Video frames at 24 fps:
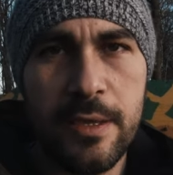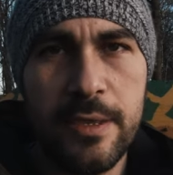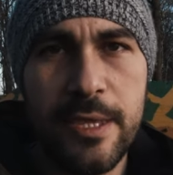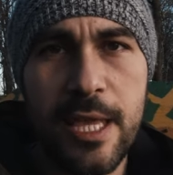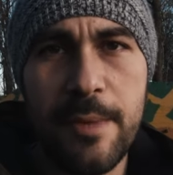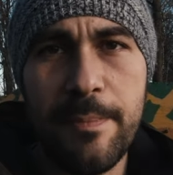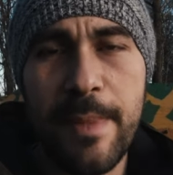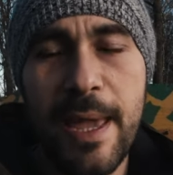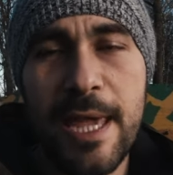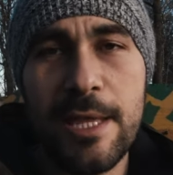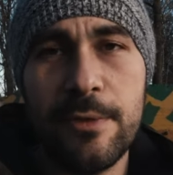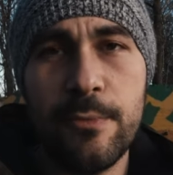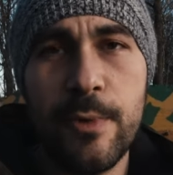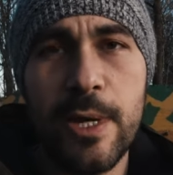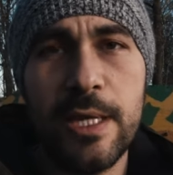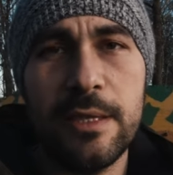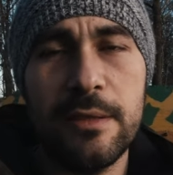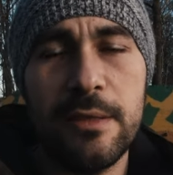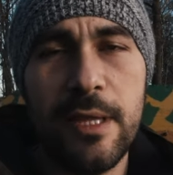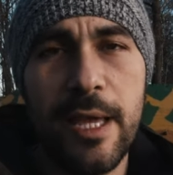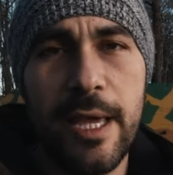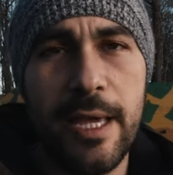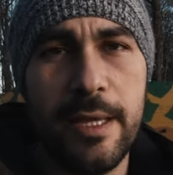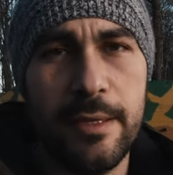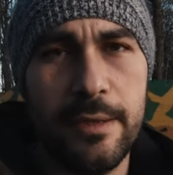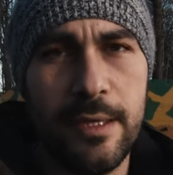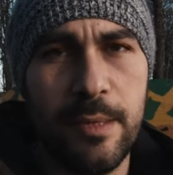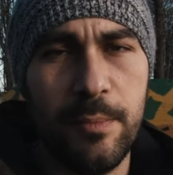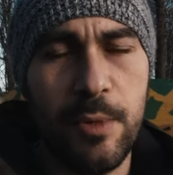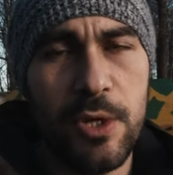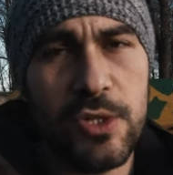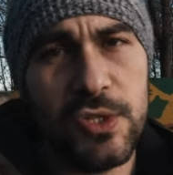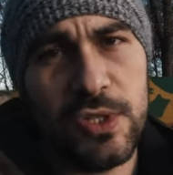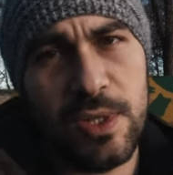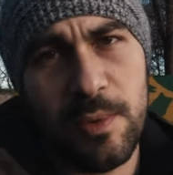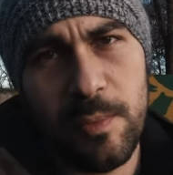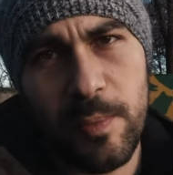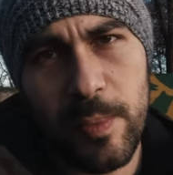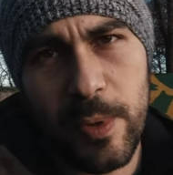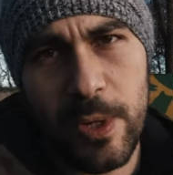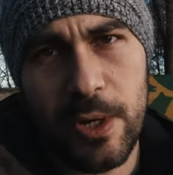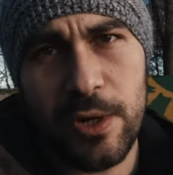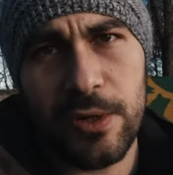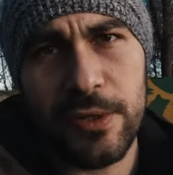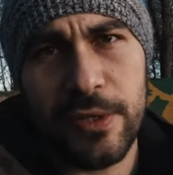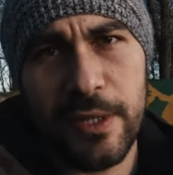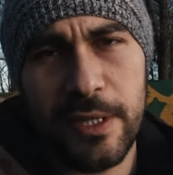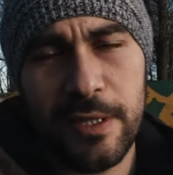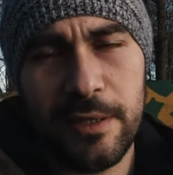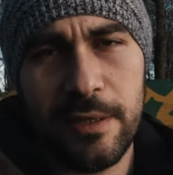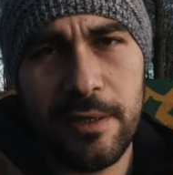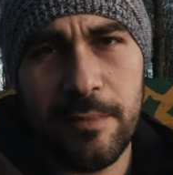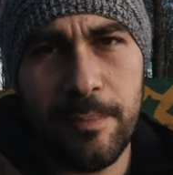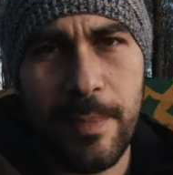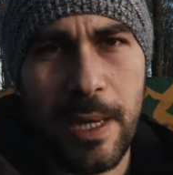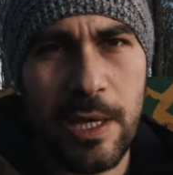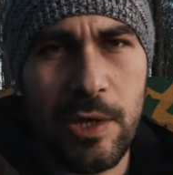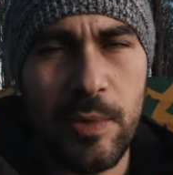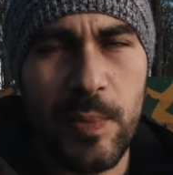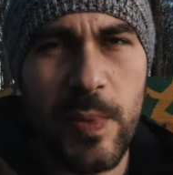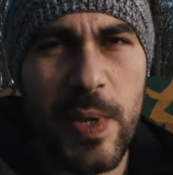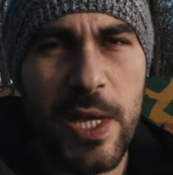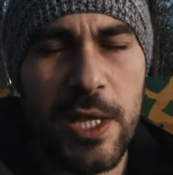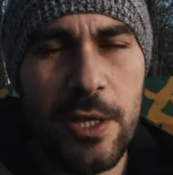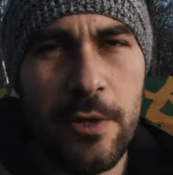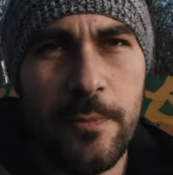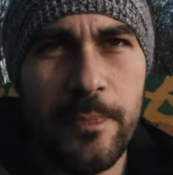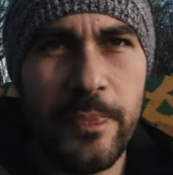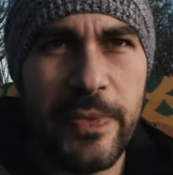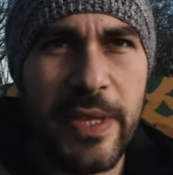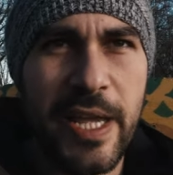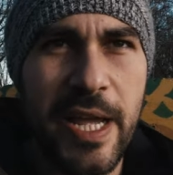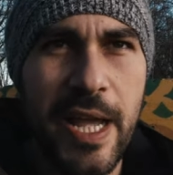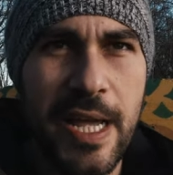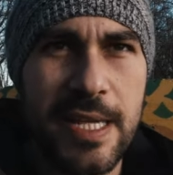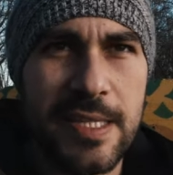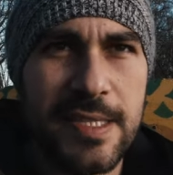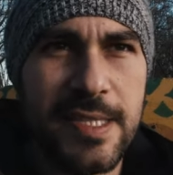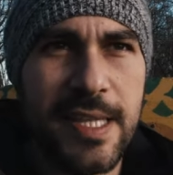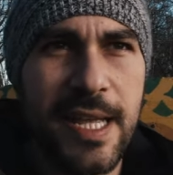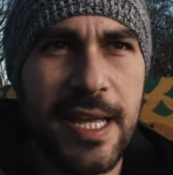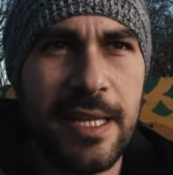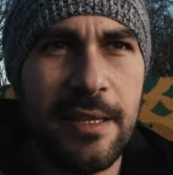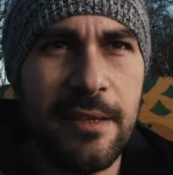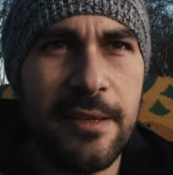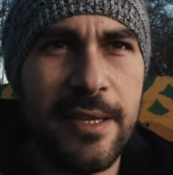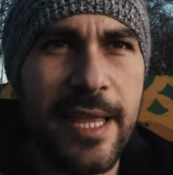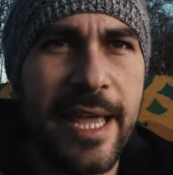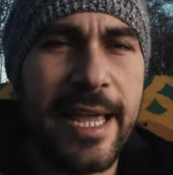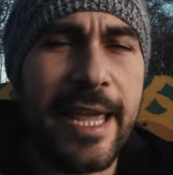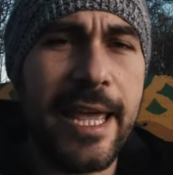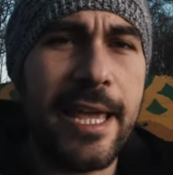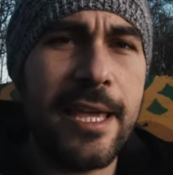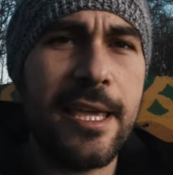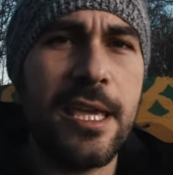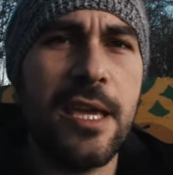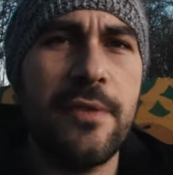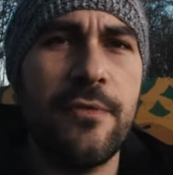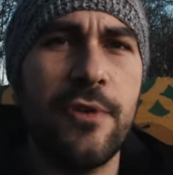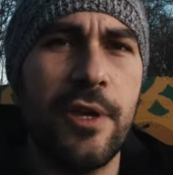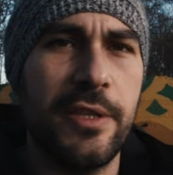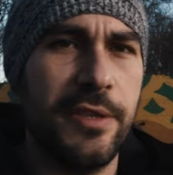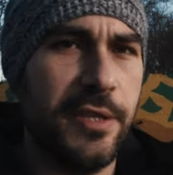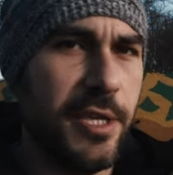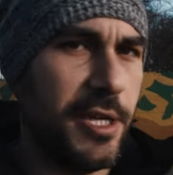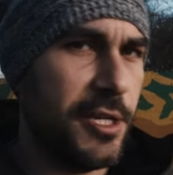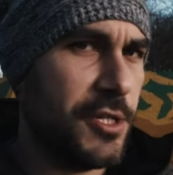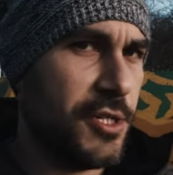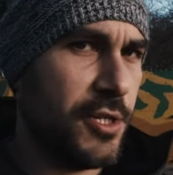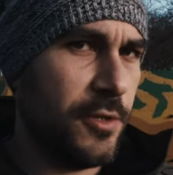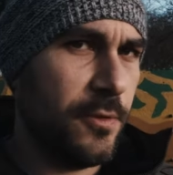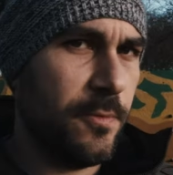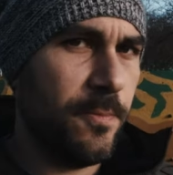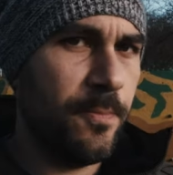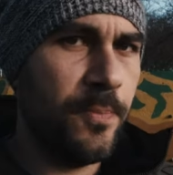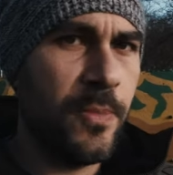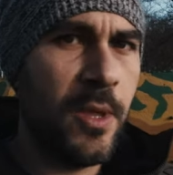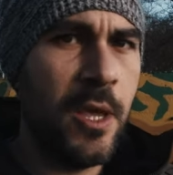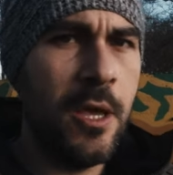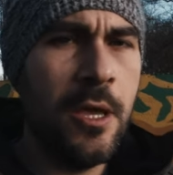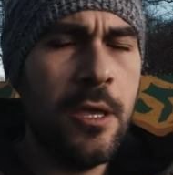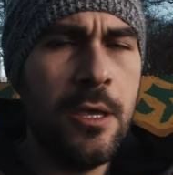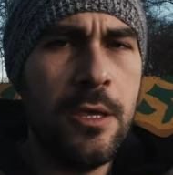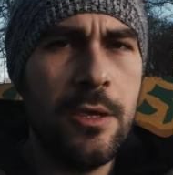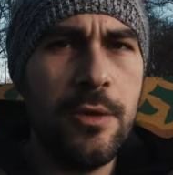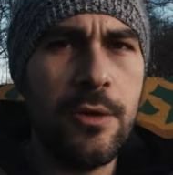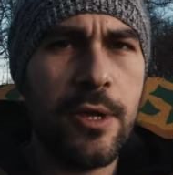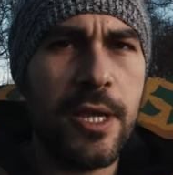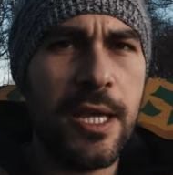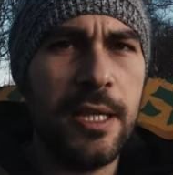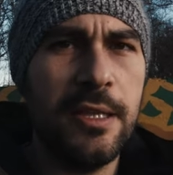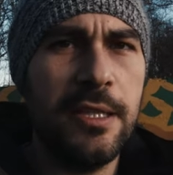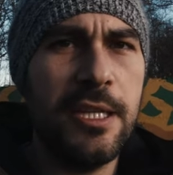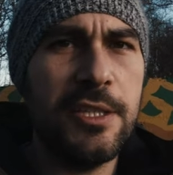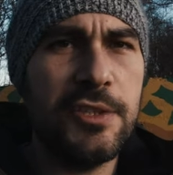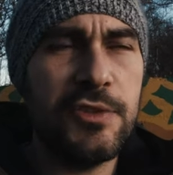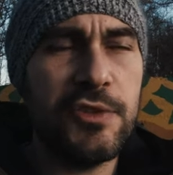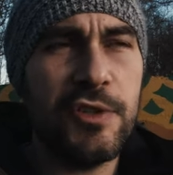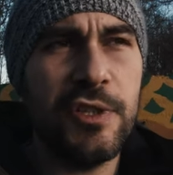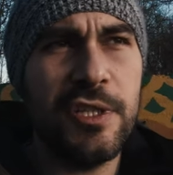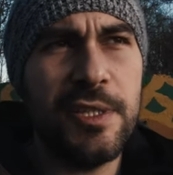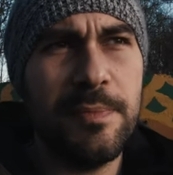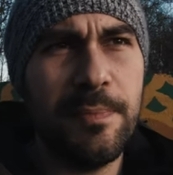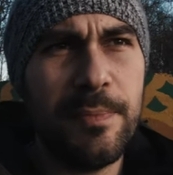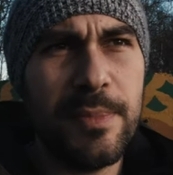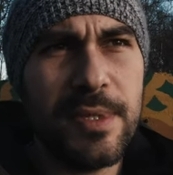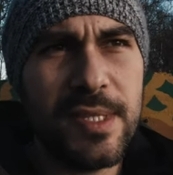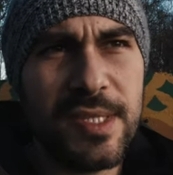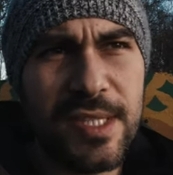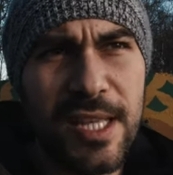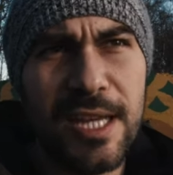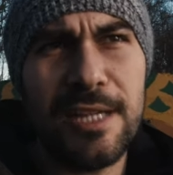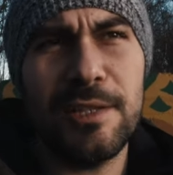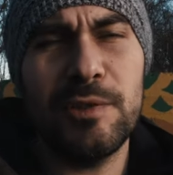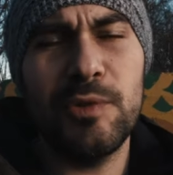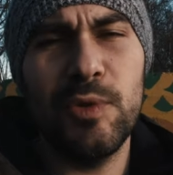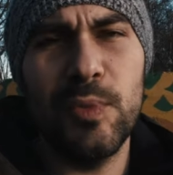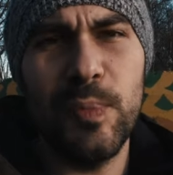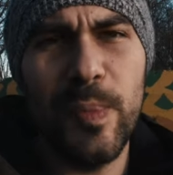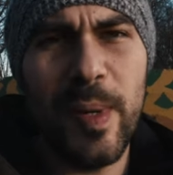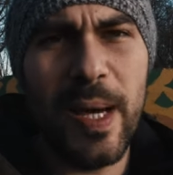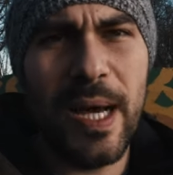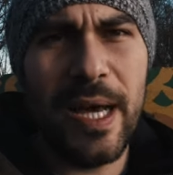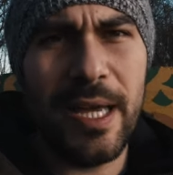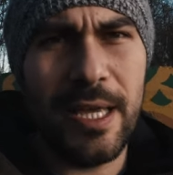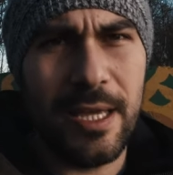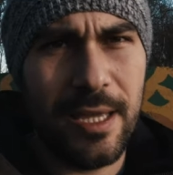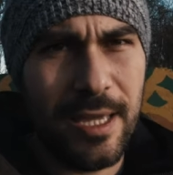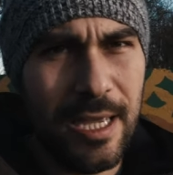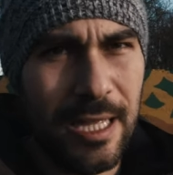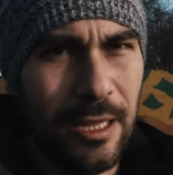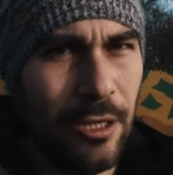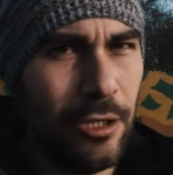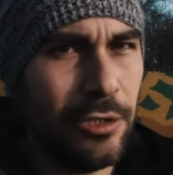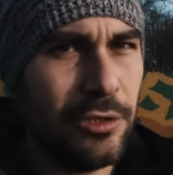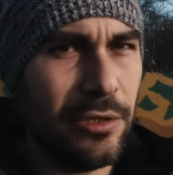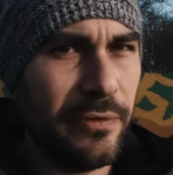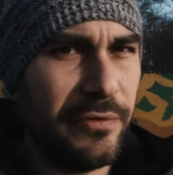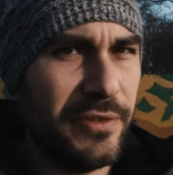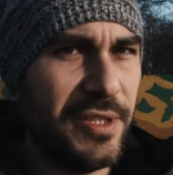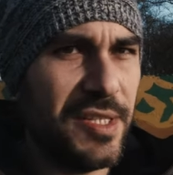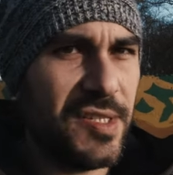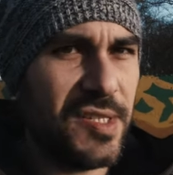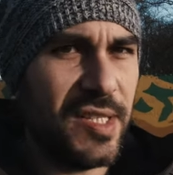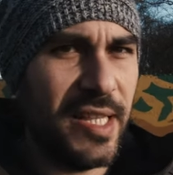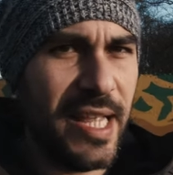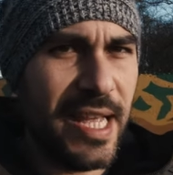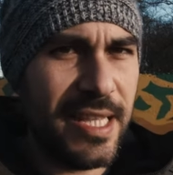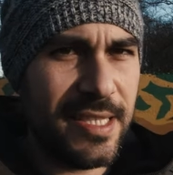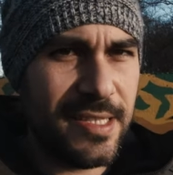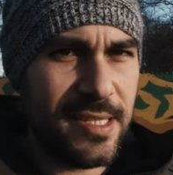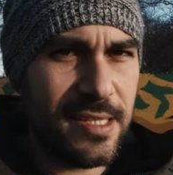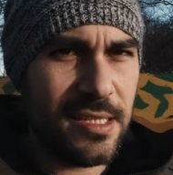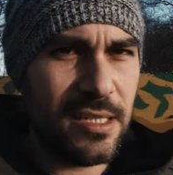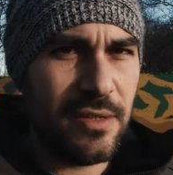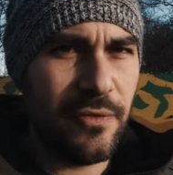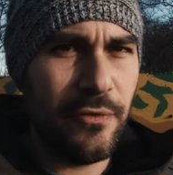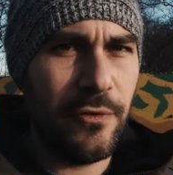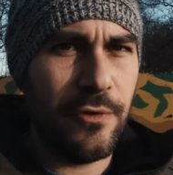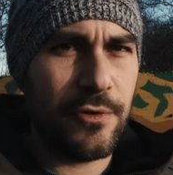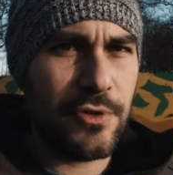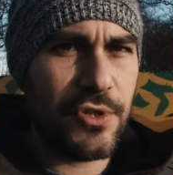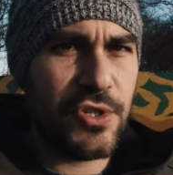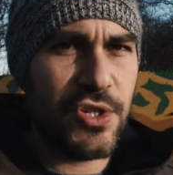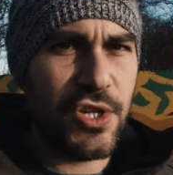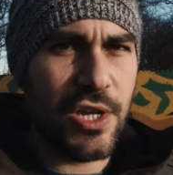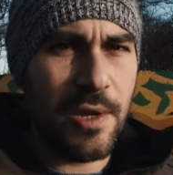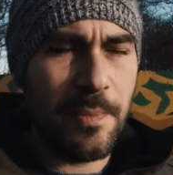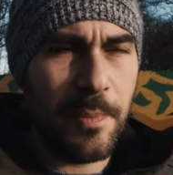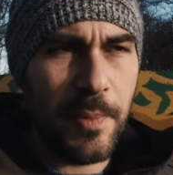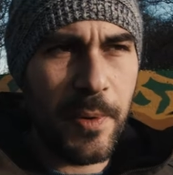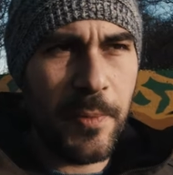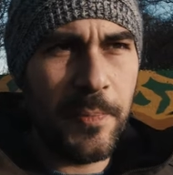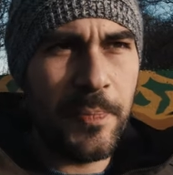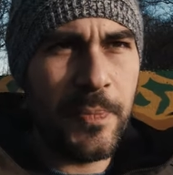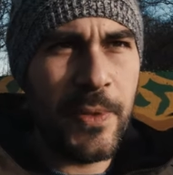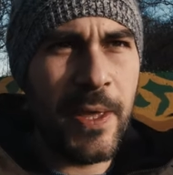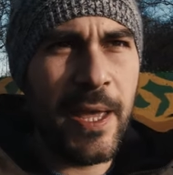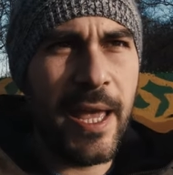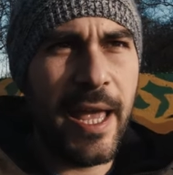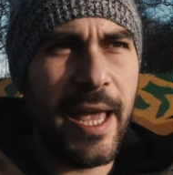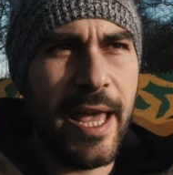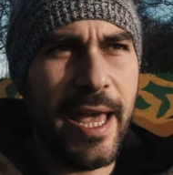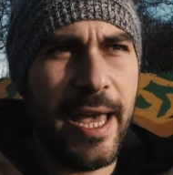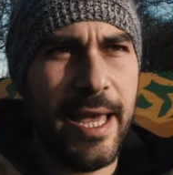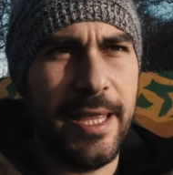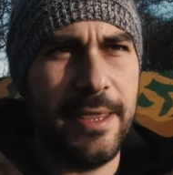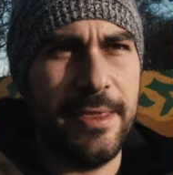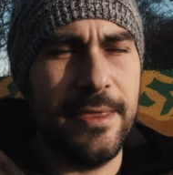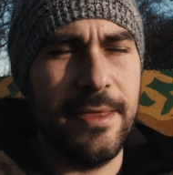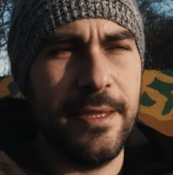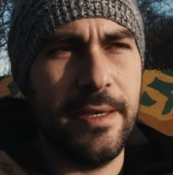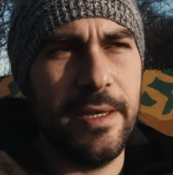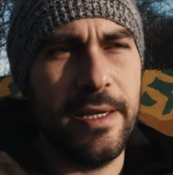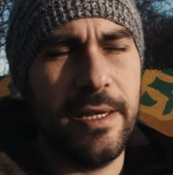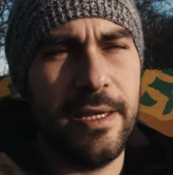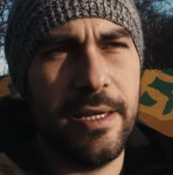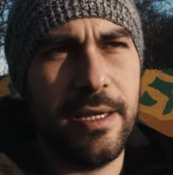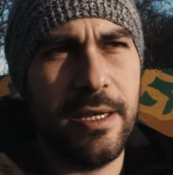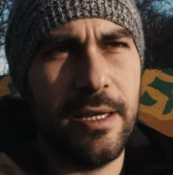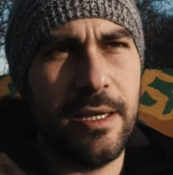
the main one and the most important in my opinion is that they can give you addiction you can literally start to buy a lot of these lenses for cheap and uh,